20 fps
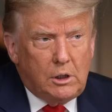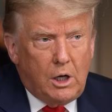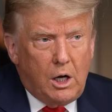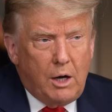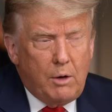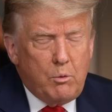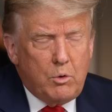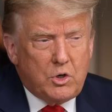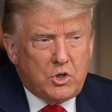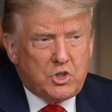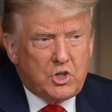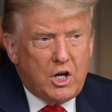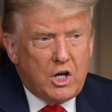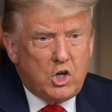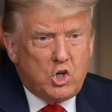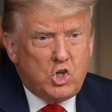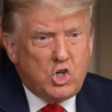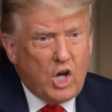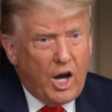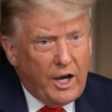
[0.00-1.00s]
I would say
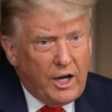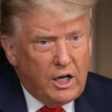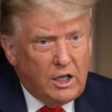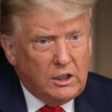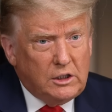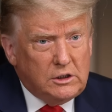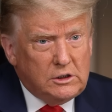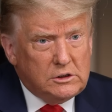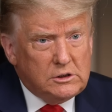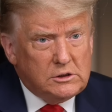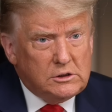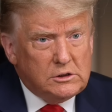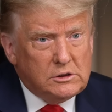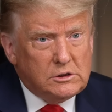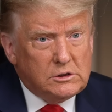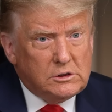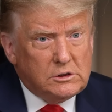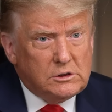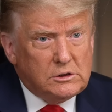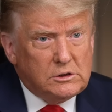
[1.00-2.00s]
China.
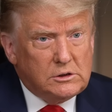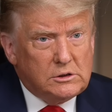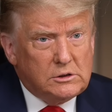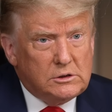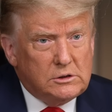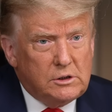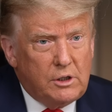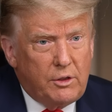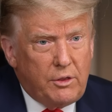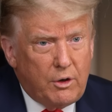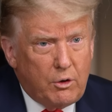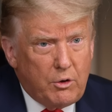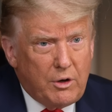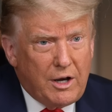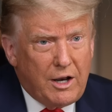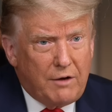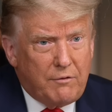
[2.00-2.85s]
They're an